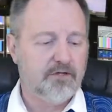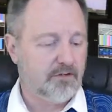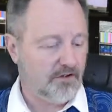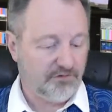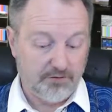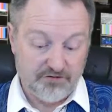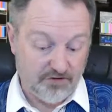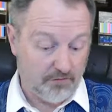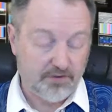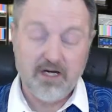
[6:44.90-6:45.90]
because we
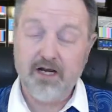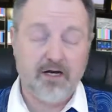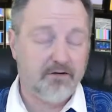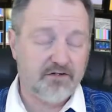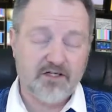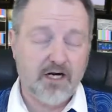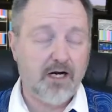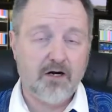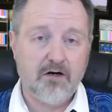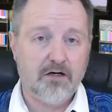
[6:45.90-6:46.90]
don't have to
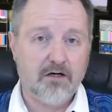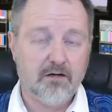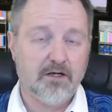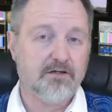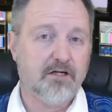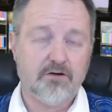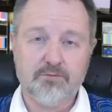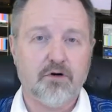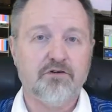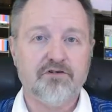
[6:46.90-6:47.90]
care about the
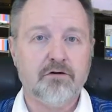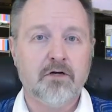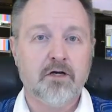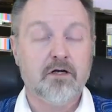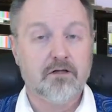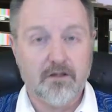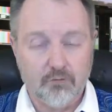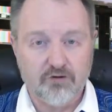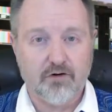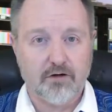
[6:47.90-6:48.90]
other person that
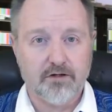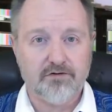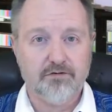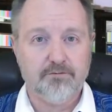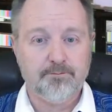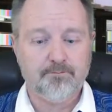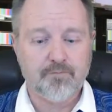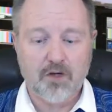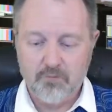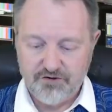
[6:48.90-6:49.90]
we're talking to.
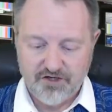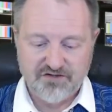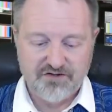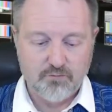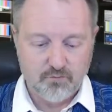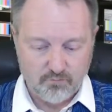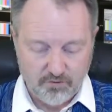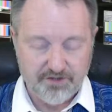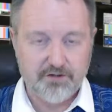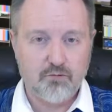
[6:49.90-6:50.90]
We just
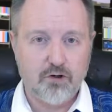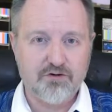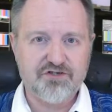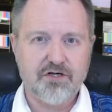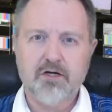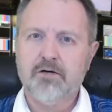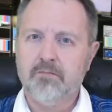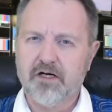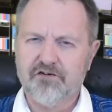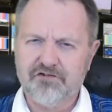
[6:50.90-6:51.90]
read their words,
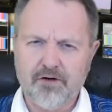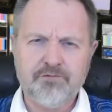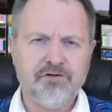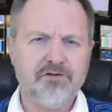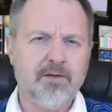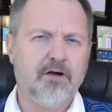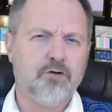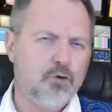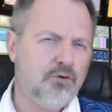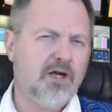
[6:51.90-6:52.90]
make assumptions about
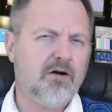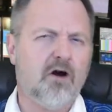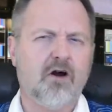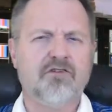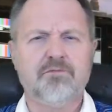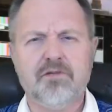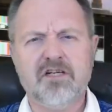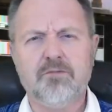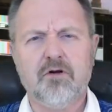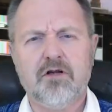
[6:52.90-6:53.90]
who they are as
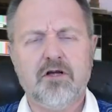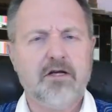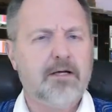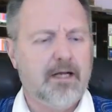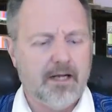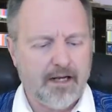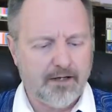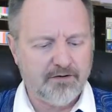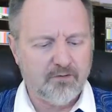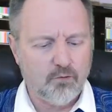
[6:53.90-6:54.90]
people,
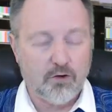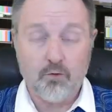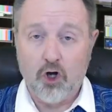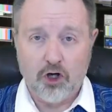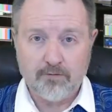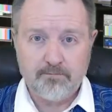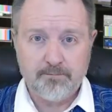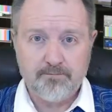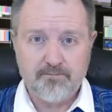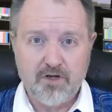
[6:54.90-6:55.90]
and we're wrong.
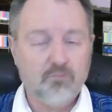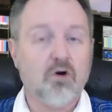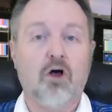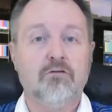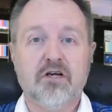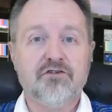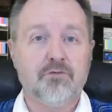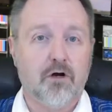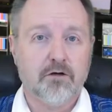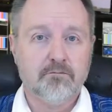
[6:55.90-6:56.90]
We're always
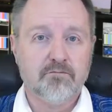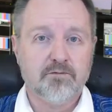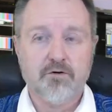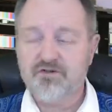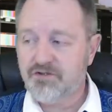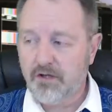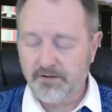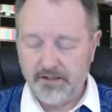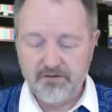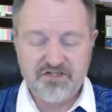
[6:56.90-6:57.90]
wrong. The person
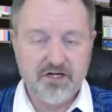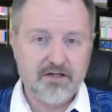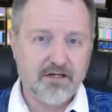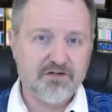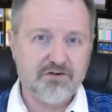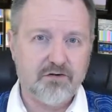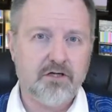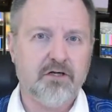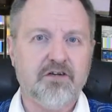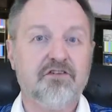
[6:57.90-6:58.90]
on the other side of that
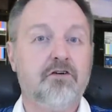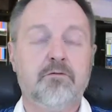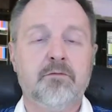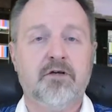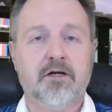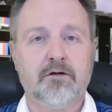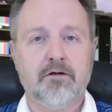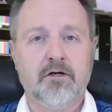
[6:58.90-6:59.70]
screen is a human being